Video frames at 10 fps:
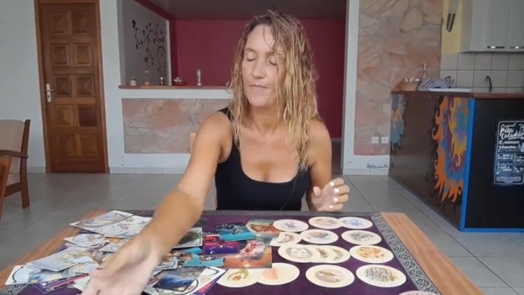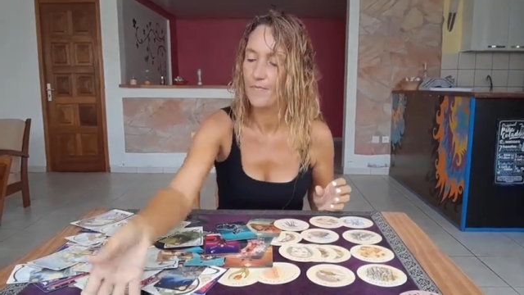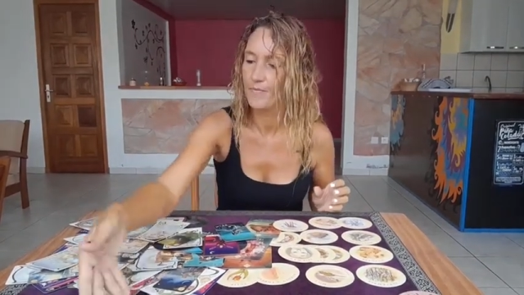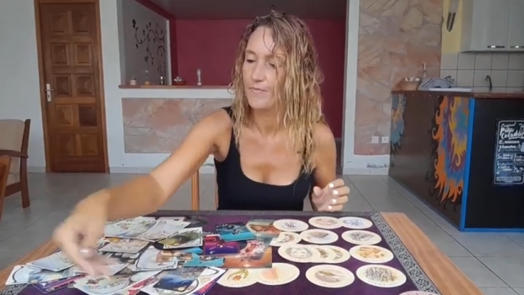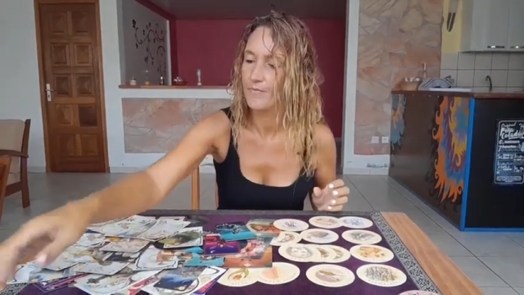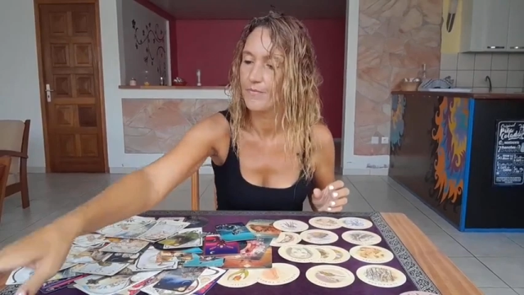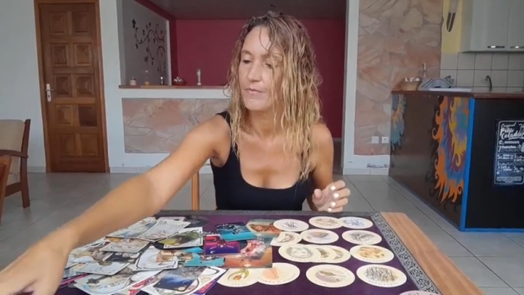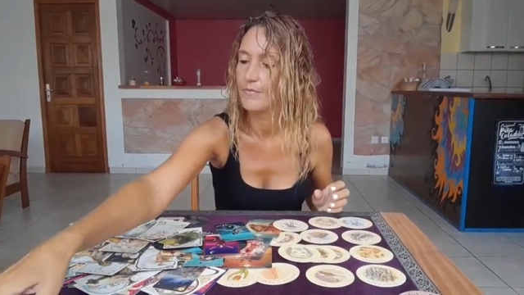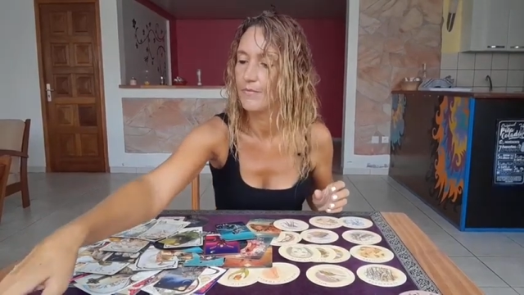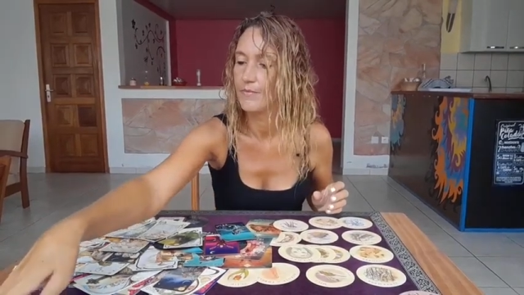
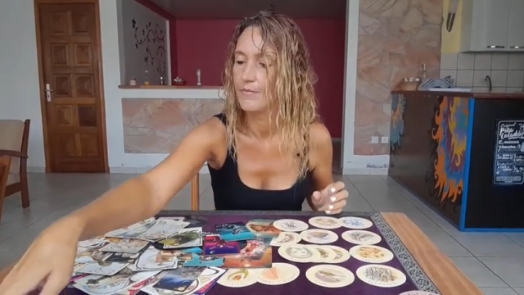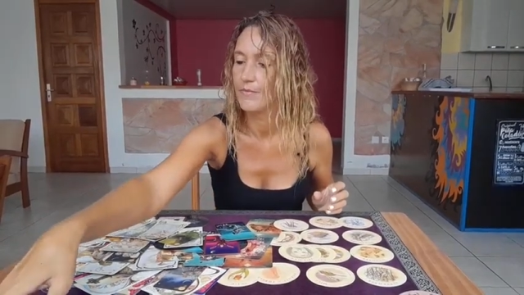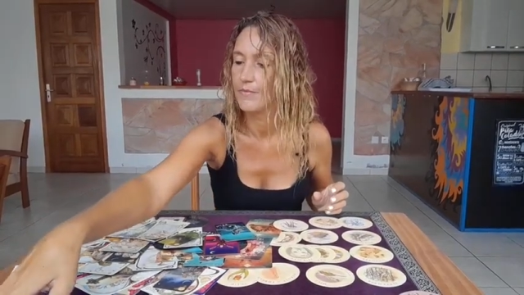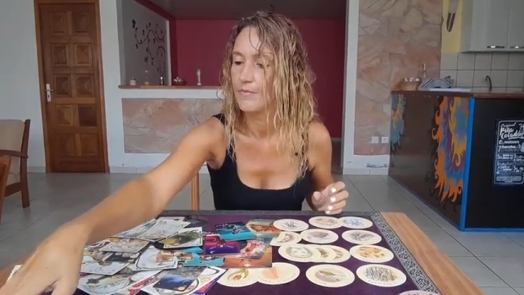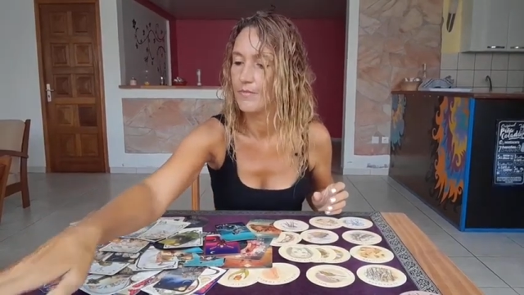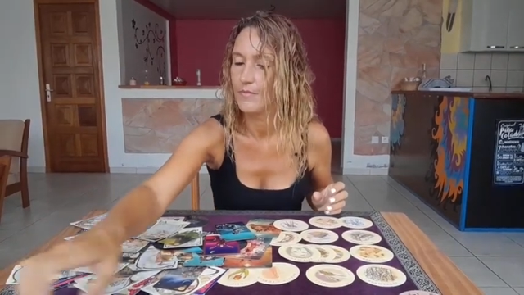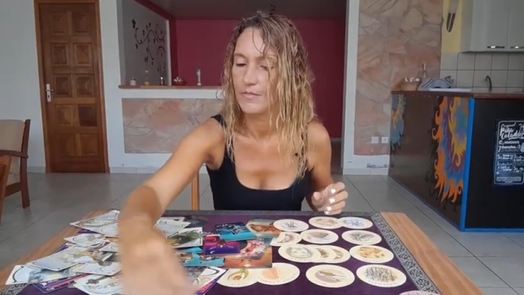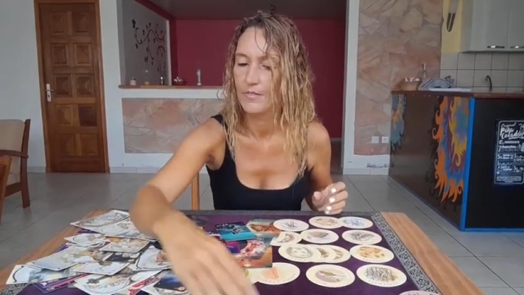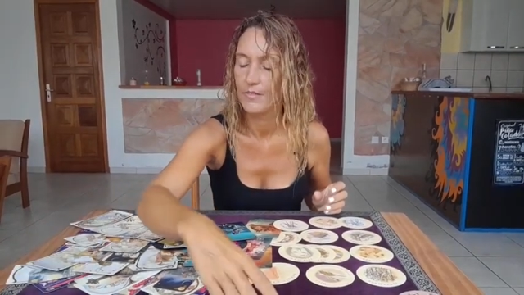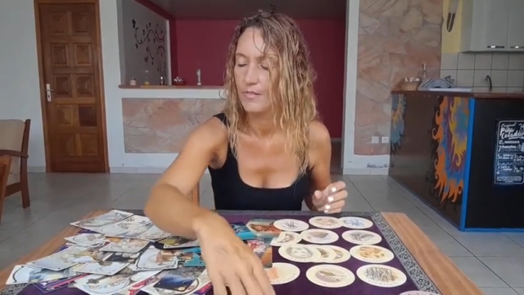
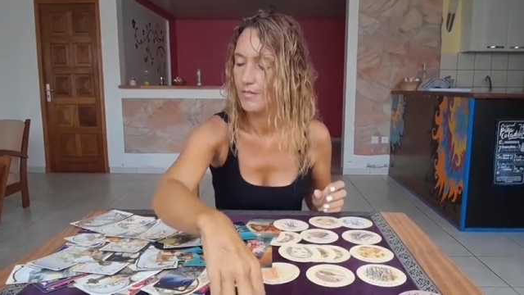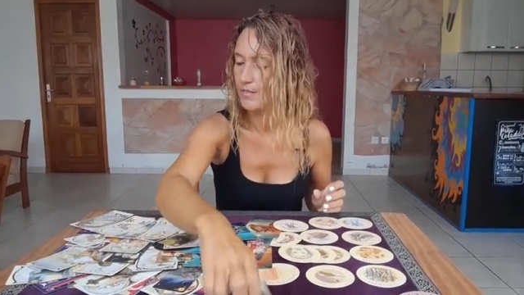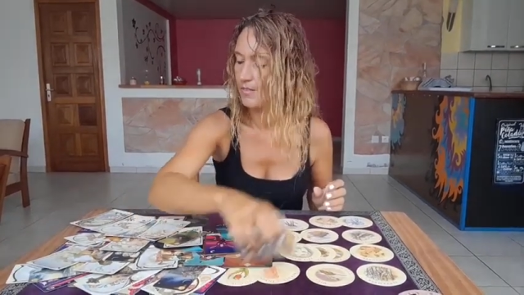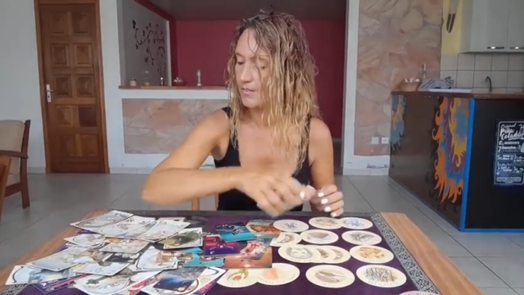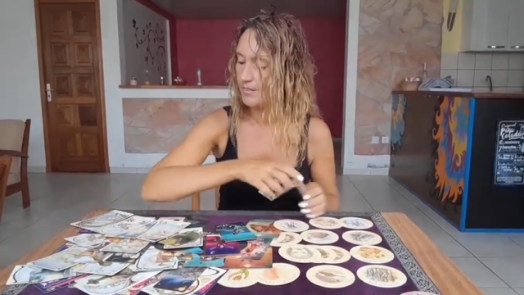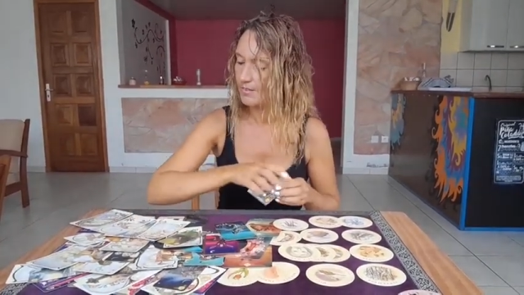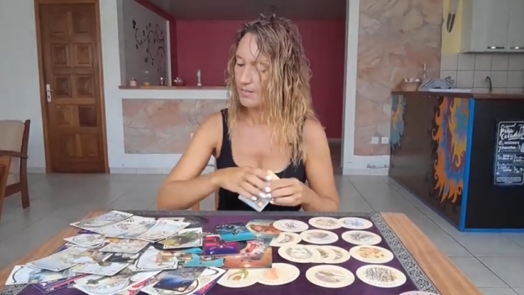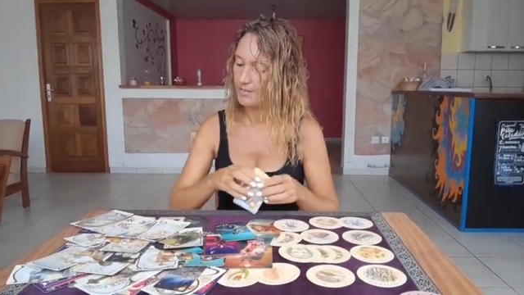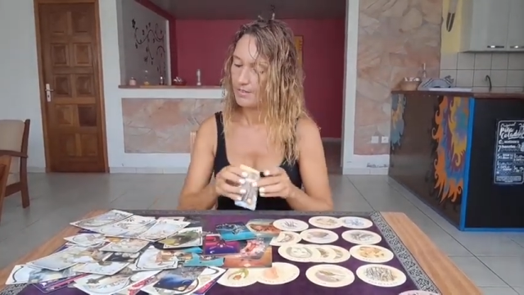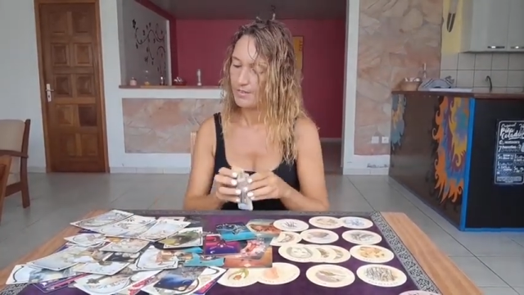
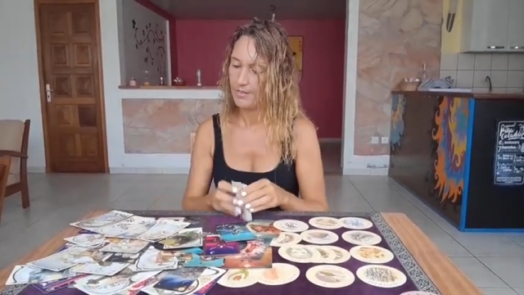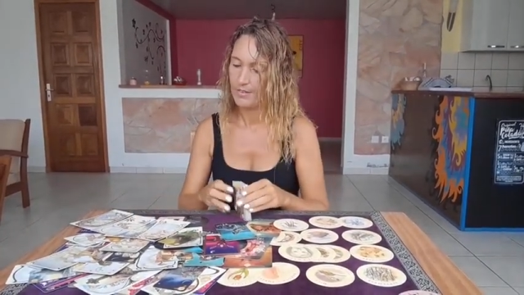Nobody speaks.